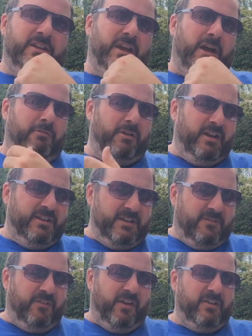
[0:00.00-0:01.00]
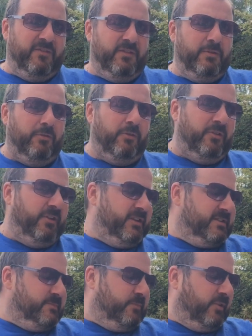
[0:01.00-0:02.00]
Now I did find a few little
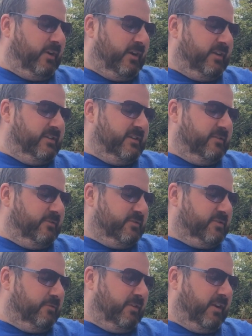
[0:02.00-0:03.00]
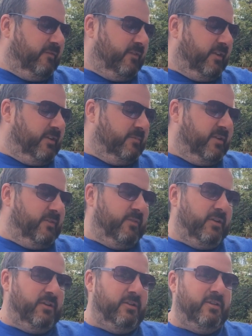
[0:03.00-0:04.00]
things, but I did also have a bit
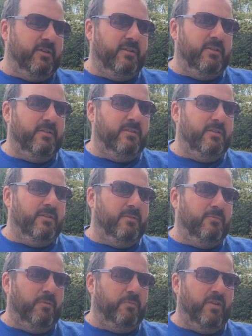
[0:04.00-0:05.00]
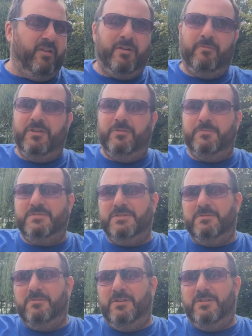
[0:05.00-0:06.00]
of a one where I went up
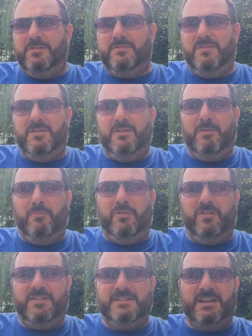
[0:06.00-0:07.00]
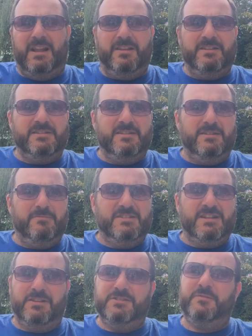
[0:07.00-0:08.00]
to one of the sellers and they were
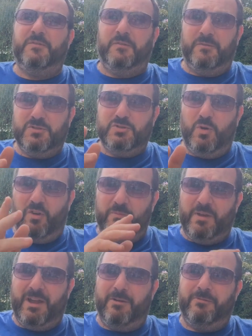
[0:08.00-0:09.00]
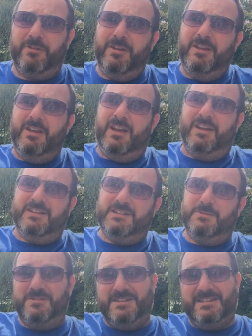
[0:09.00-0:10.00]
selling something for £12, and I
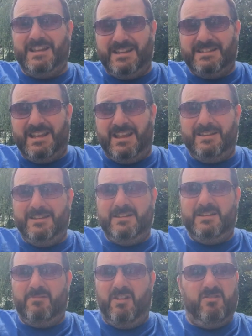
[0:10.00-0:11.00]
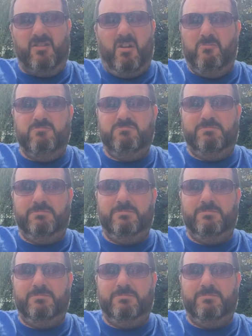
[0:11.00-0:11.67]
said, would you take a tenner? And he went, no.